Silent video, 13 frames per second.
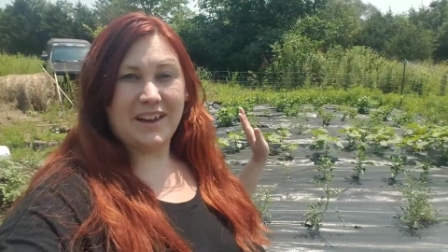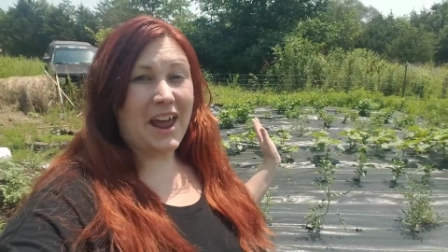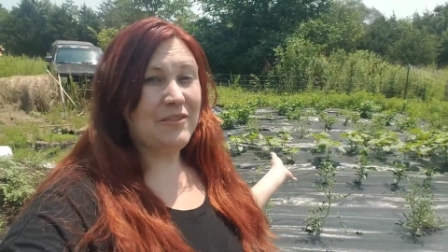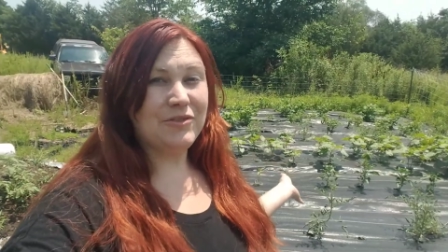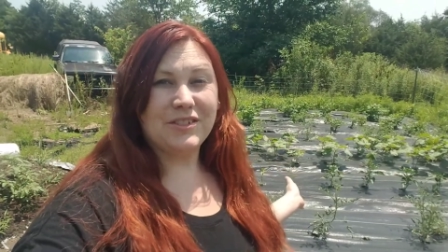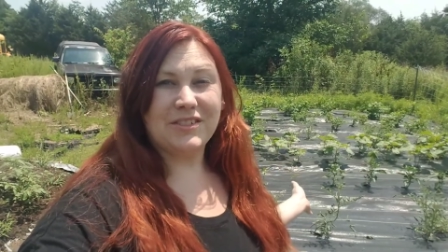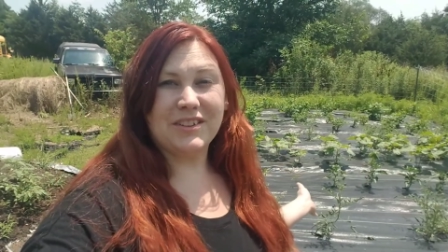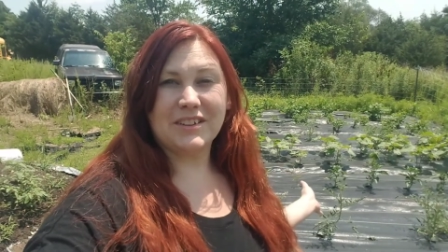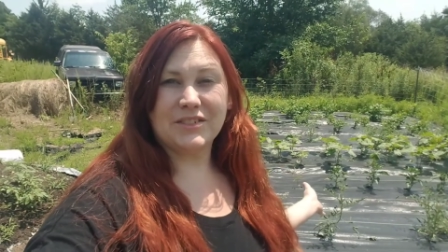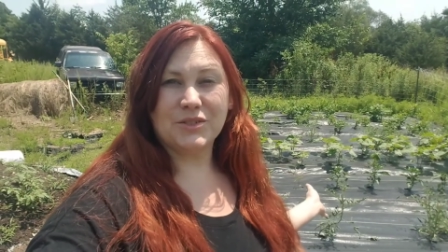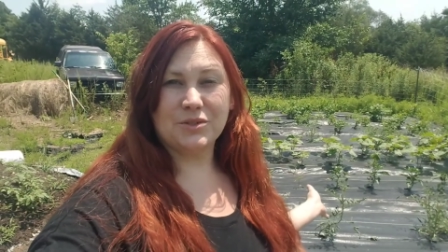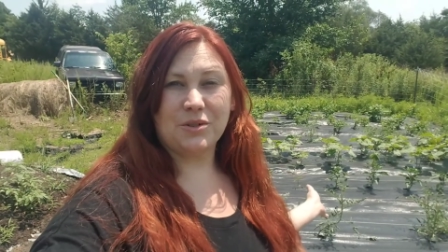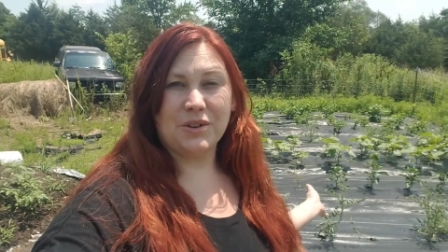Everything is
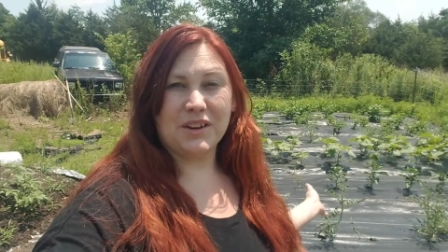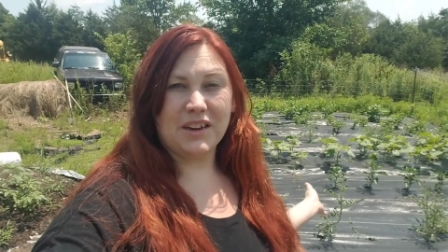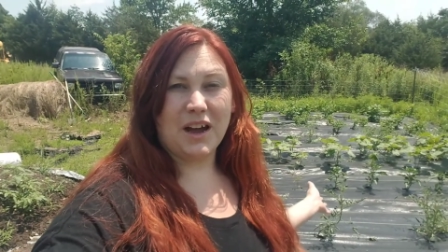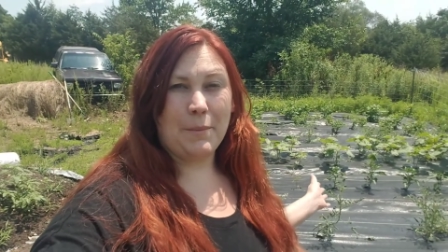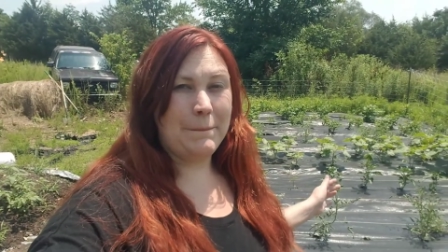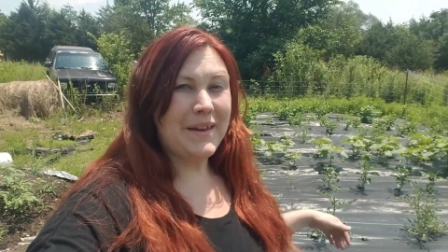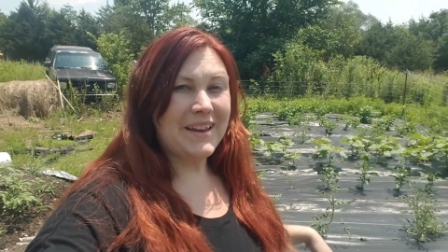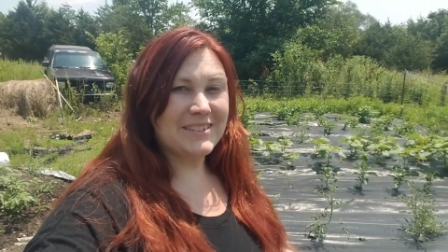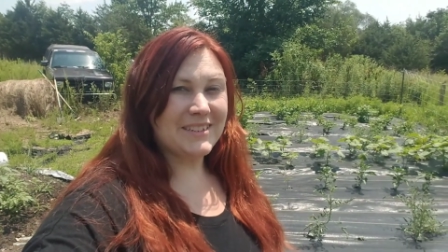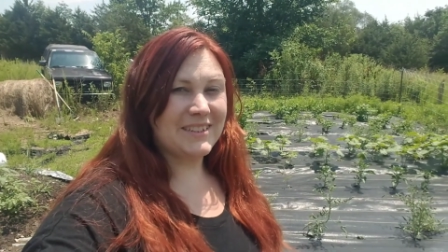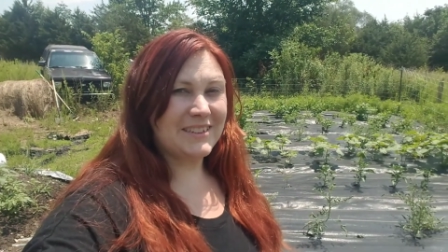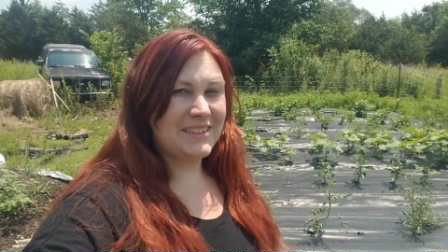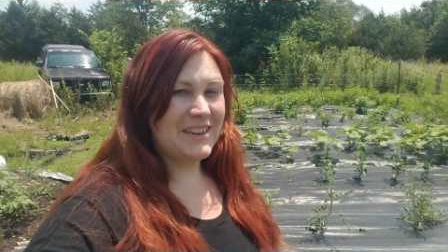growing
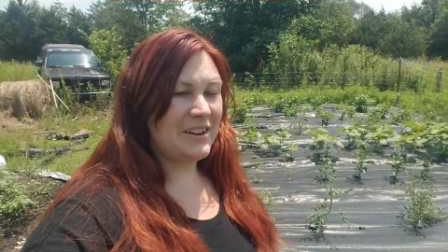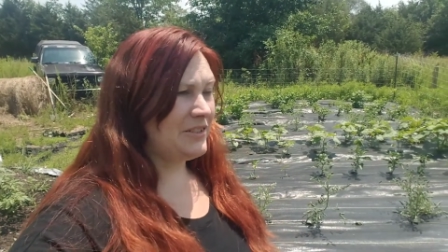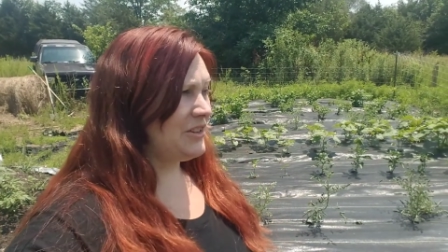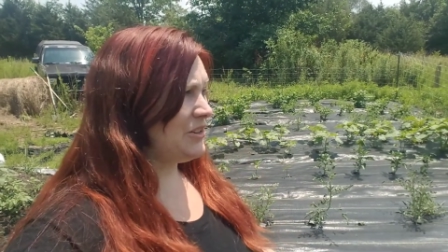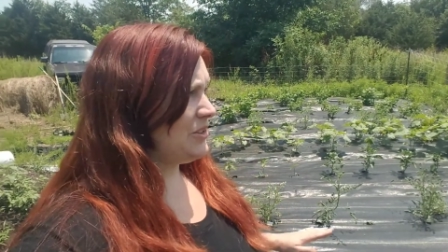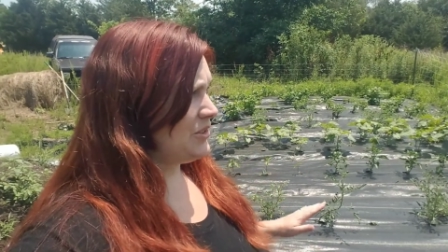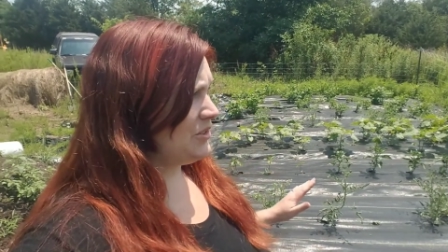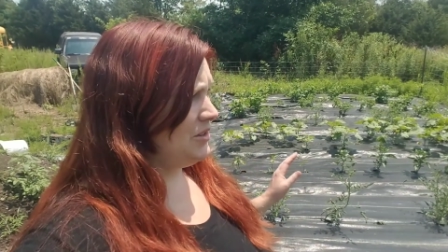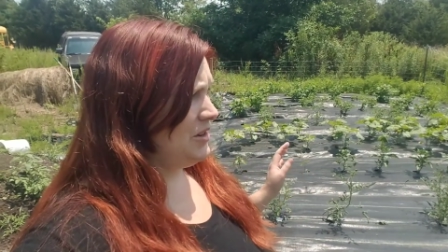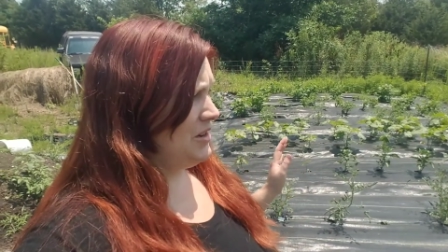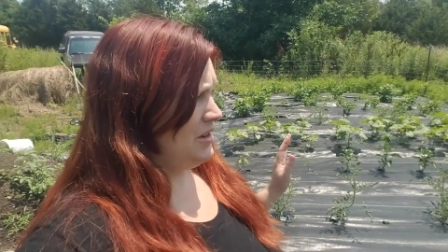amazingly down here.